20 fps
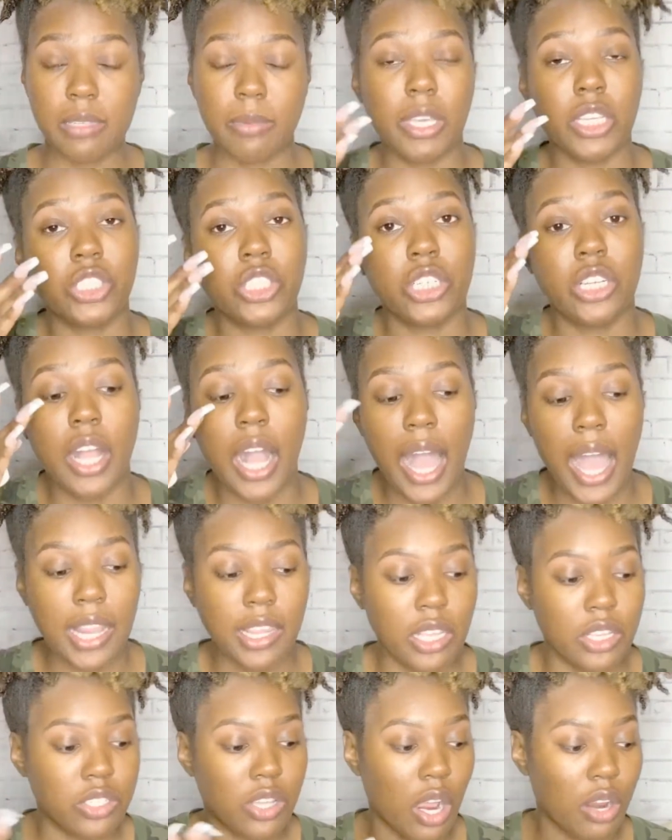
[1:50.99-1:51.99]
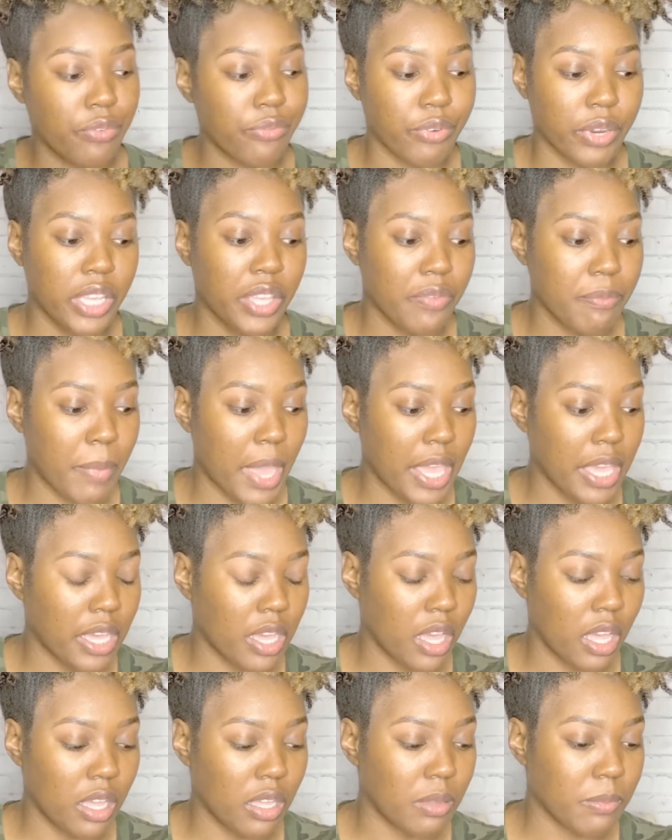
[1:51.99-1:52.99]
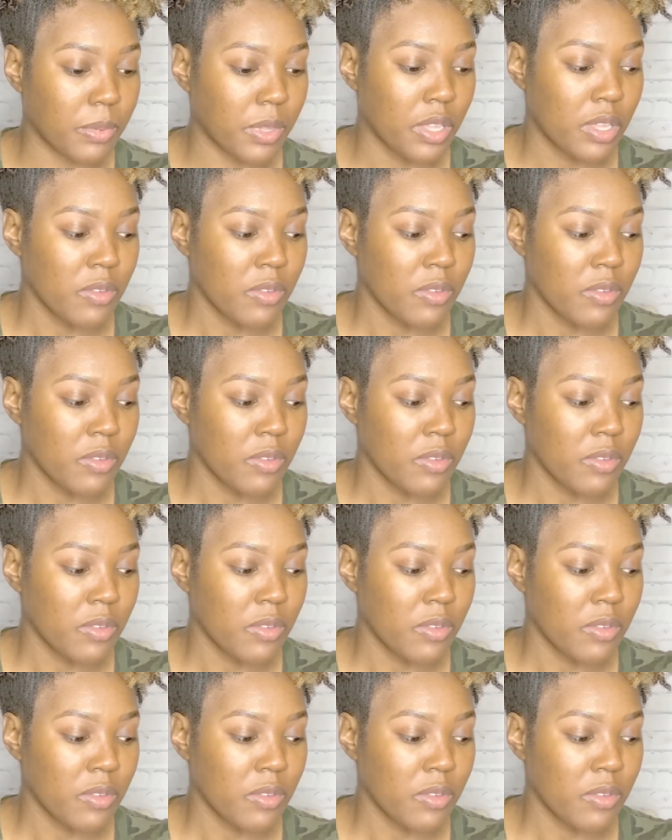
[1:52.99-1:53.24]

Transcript: Make sure your eyelids are free of makeup.